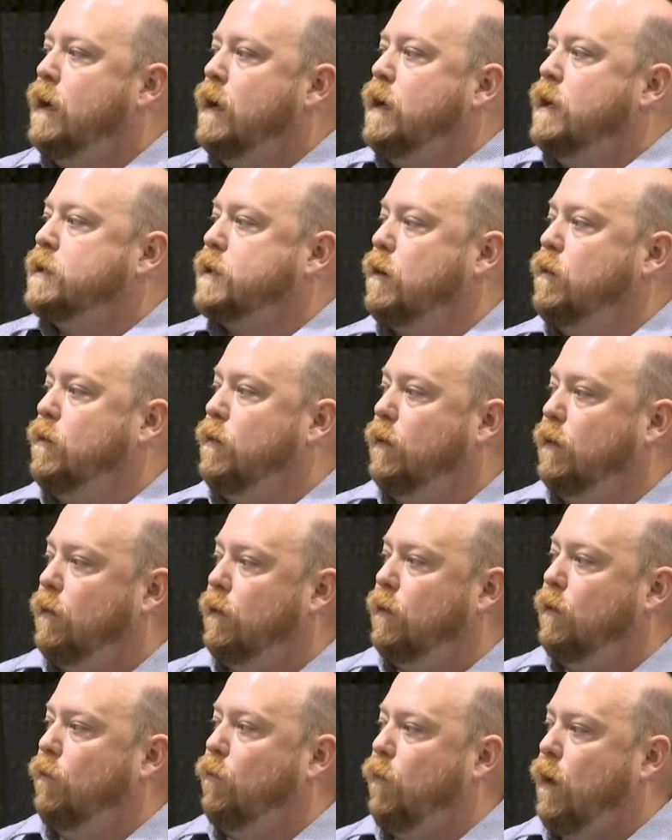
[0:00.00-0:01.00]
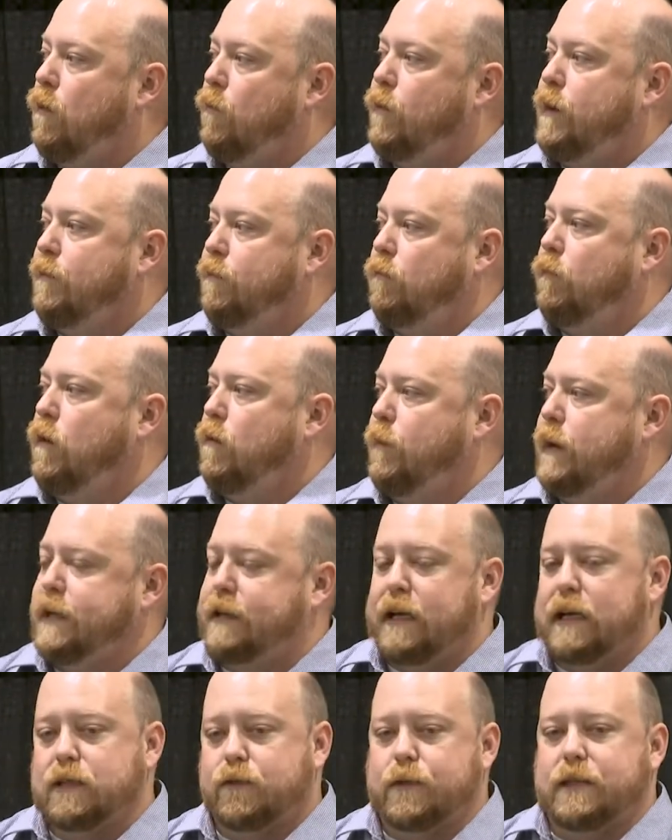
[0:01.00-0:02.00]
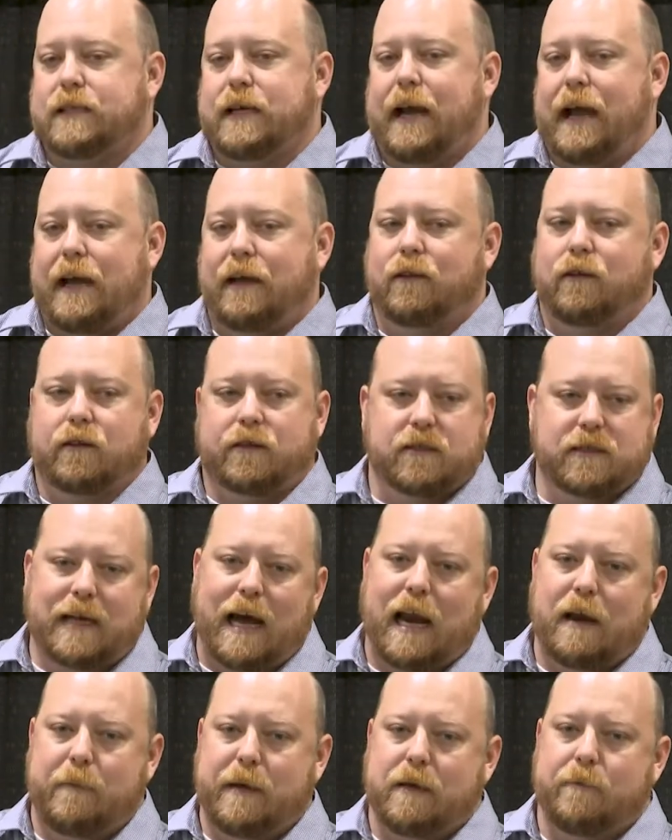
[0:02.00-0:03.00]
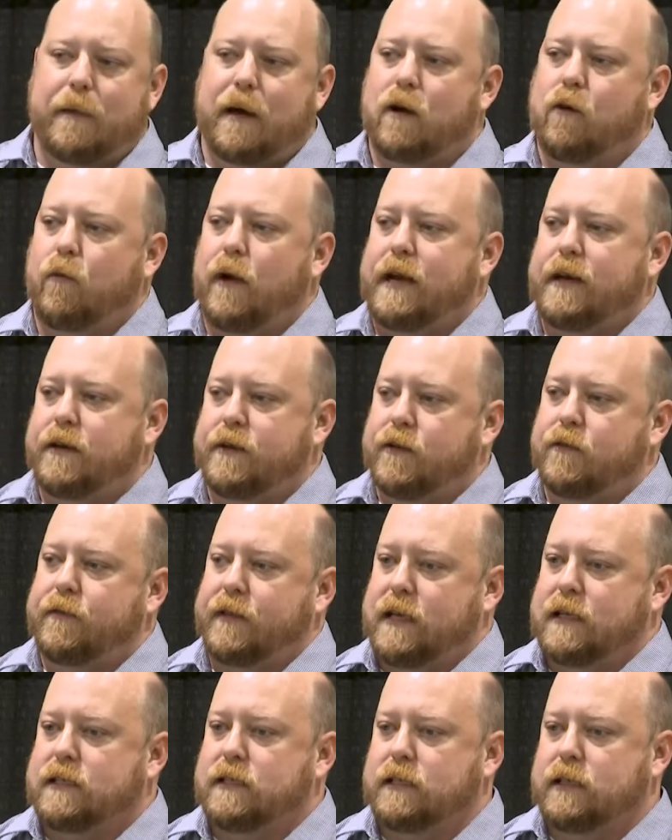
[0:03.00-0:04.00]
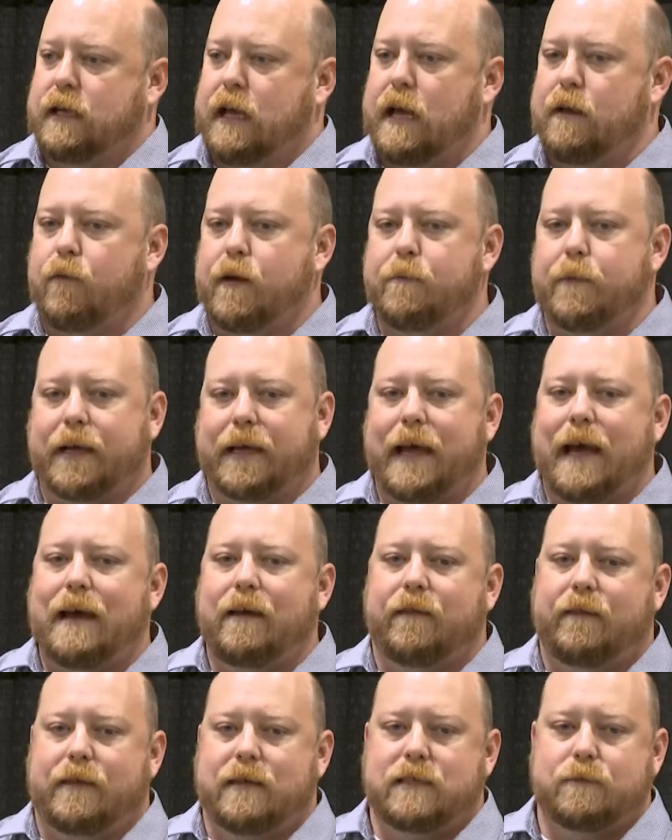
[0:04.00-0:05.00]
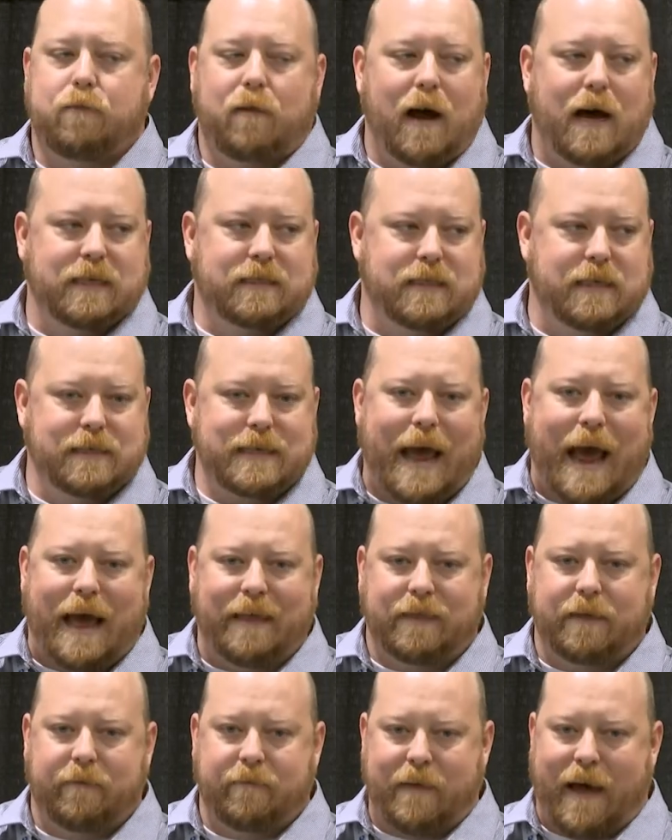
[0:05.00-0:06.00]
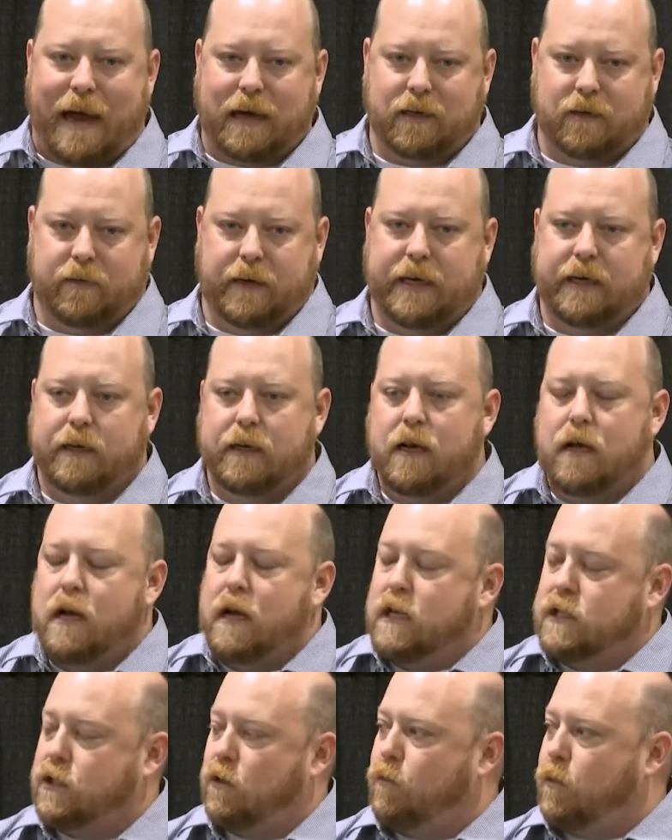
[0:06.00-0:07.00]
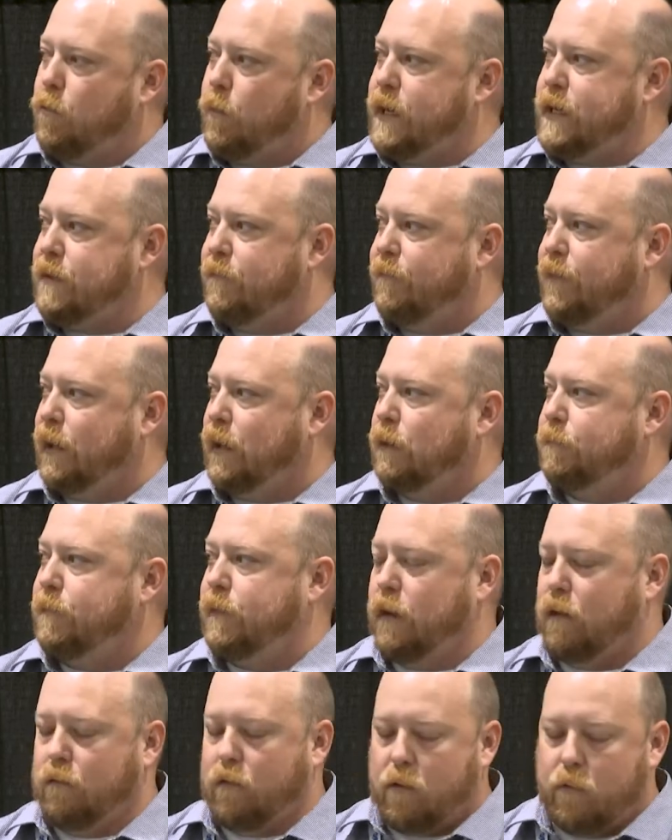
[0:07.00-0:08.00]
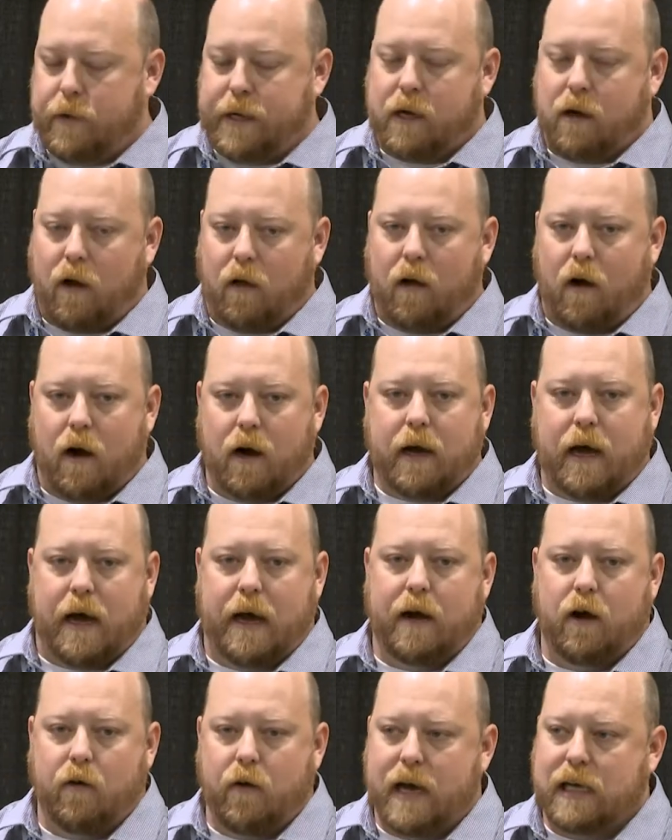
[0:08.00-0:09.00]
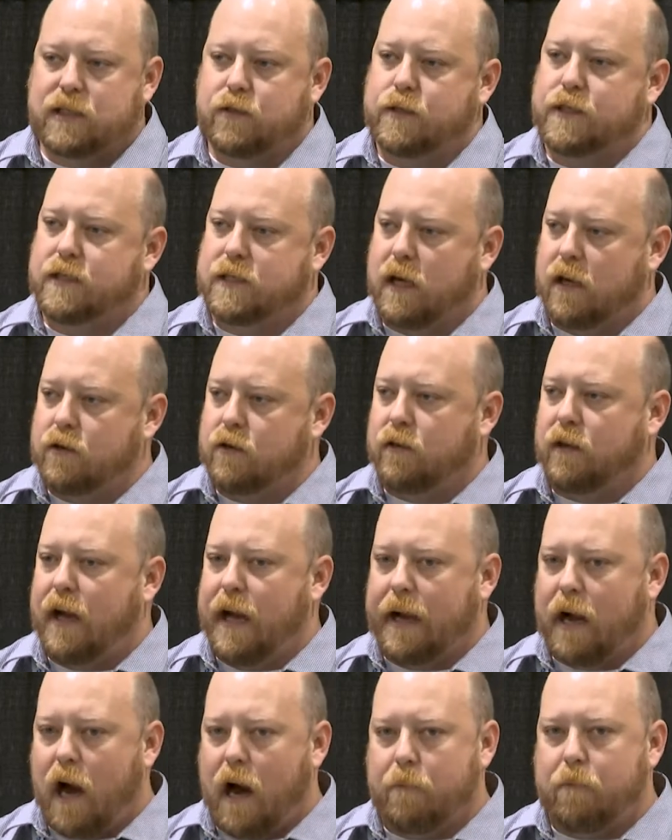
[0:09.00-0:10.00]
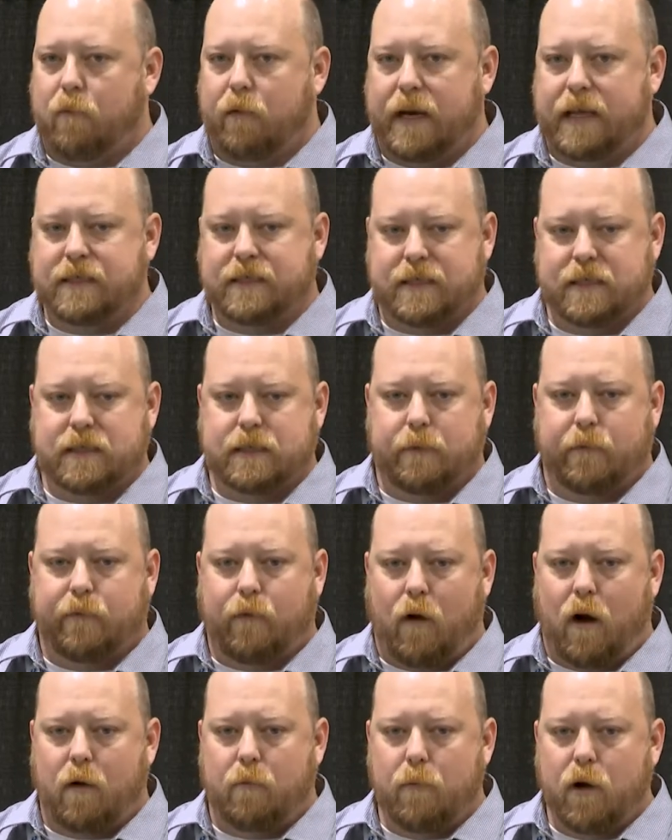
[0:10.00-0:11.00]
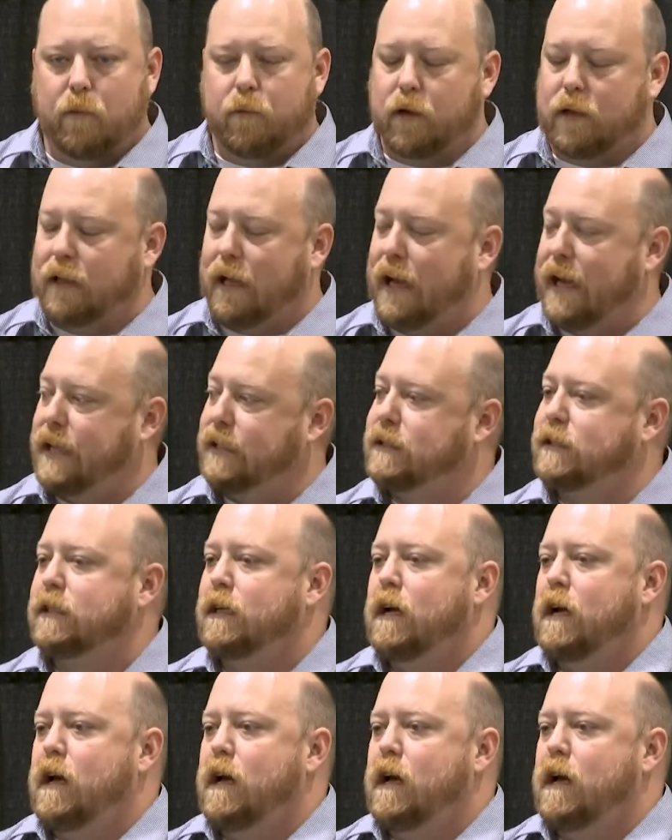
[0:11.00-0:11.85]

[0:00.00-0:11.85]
So what we did is we said, hey, look, there's got to be a better way to do this, and we began this process at the factory. So when we developed what we call Archon OS, which is the underlying operating system for our mobile clients,